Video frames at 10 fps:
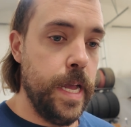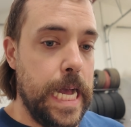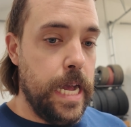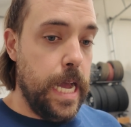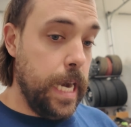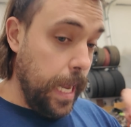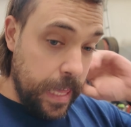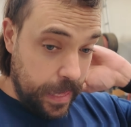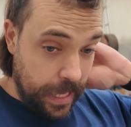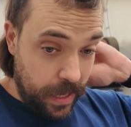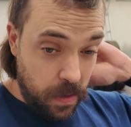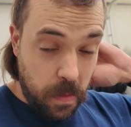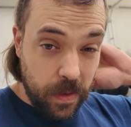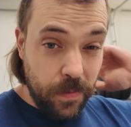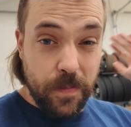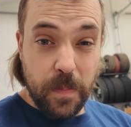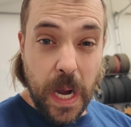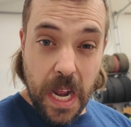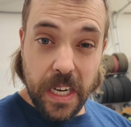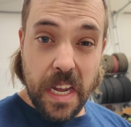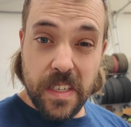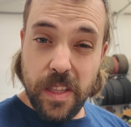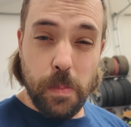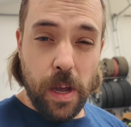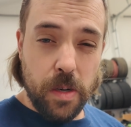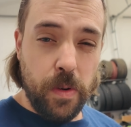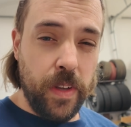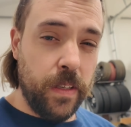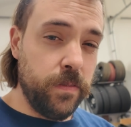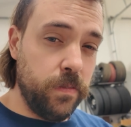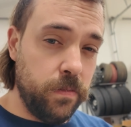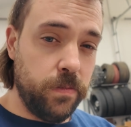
And I think we're kind of getting to the bottom of it.